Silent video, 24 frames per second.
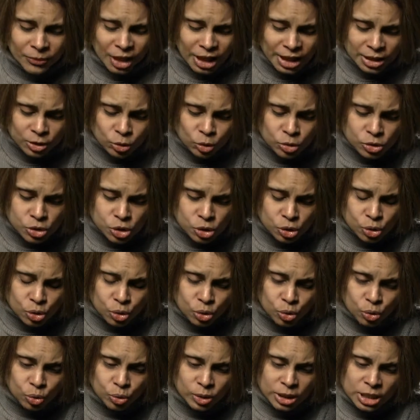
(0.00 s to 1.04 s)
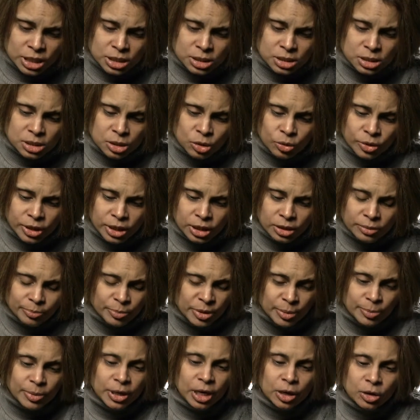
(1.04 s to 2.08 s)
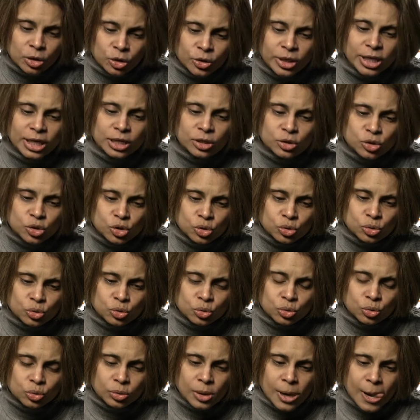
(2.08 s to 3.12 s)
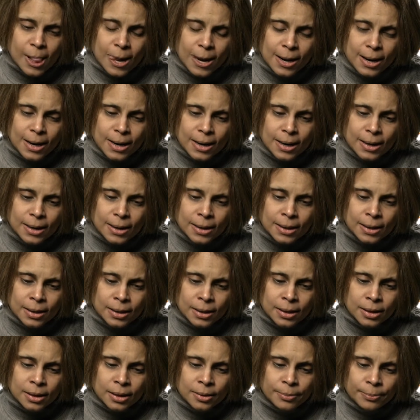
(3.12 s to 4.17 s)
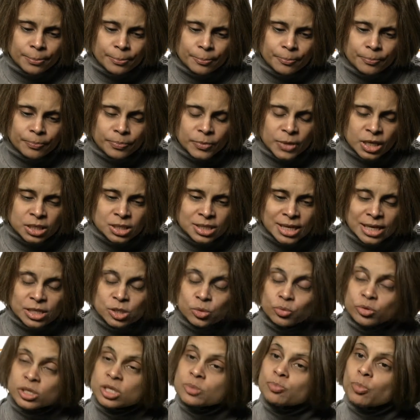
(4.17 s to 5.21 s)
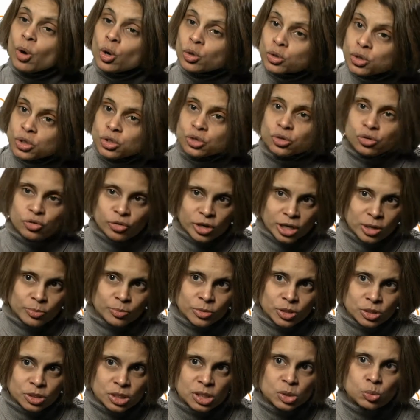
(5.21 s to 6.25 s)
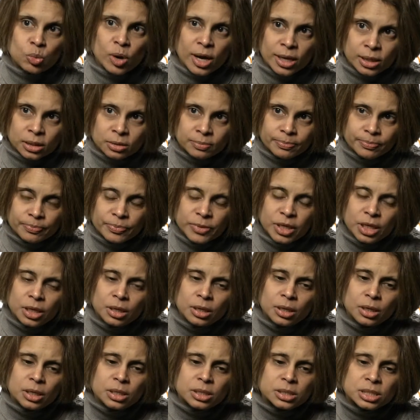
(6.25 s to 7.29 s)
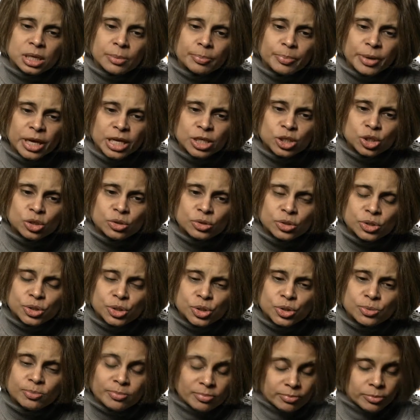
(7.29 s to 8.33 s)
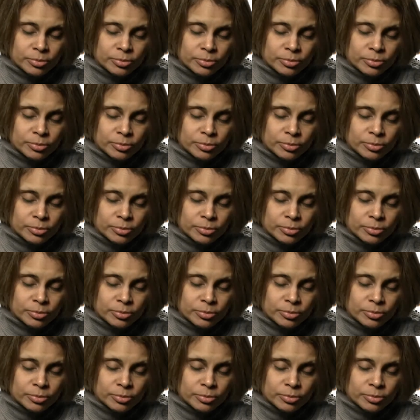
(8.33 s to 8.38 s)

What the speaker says: It also is people are looking to assess response to treatments as well. Some patients